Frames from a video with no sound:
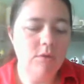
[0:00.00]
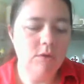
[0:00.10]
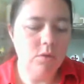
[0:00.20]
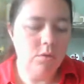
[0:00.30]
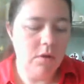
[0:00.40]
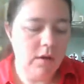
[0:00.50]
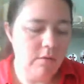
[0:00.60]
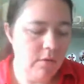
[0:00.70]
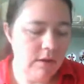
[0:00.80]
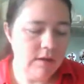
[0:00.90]
So what
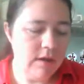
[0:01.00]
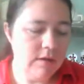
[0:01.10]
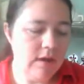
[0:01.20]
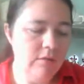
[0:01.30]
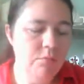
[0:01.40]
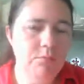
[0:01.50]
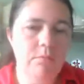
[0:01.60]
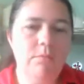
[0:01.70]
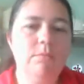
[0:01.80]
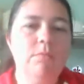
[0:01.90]
I've already done is I've
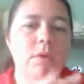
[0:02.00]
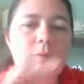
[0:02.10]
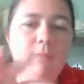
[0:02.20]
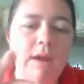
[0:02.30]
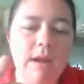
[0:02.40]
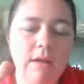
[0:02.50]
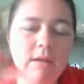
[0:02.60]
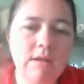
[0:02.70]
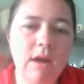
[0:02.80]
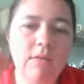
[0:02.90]
prepped my nails.